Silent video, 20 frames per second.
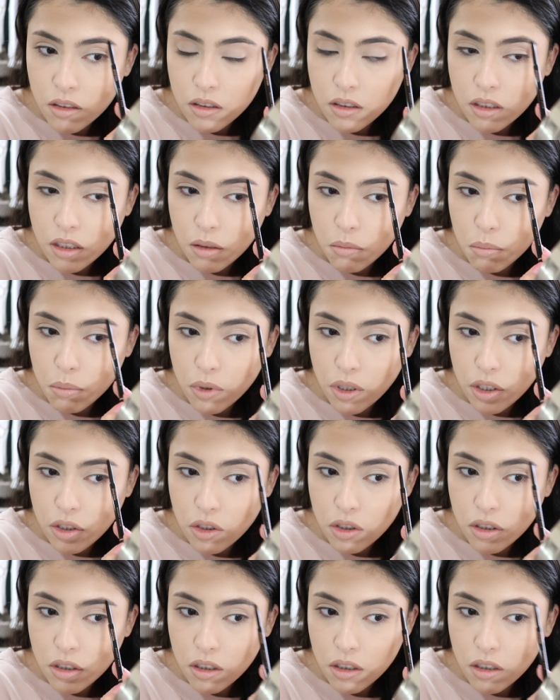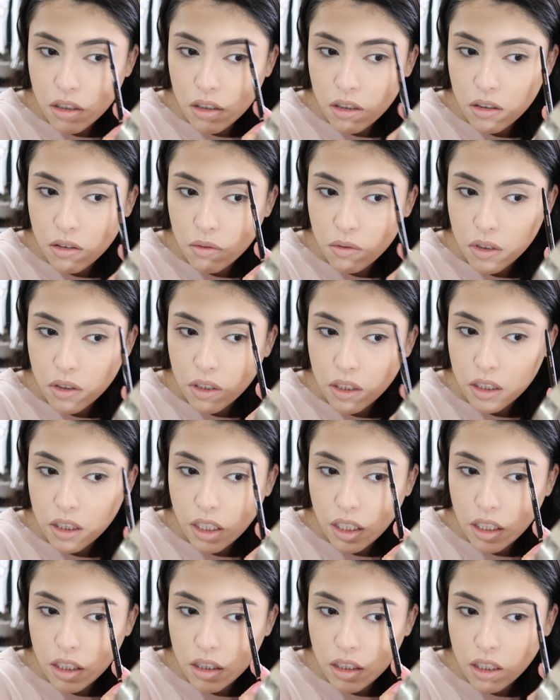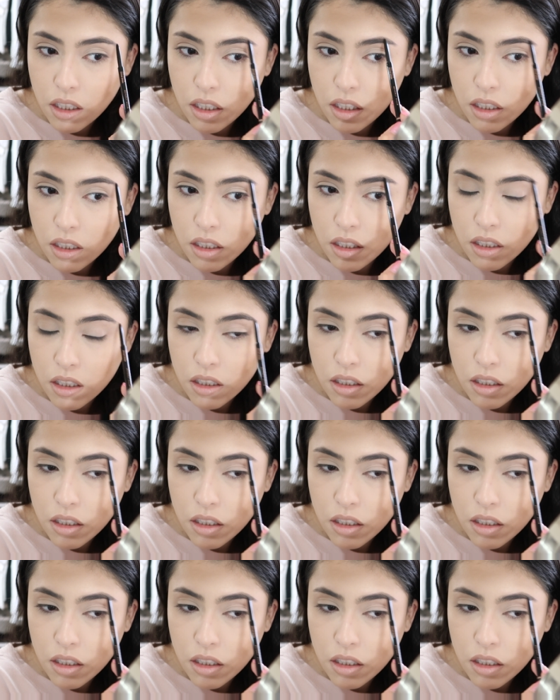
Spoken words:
Same pressure, very lightly,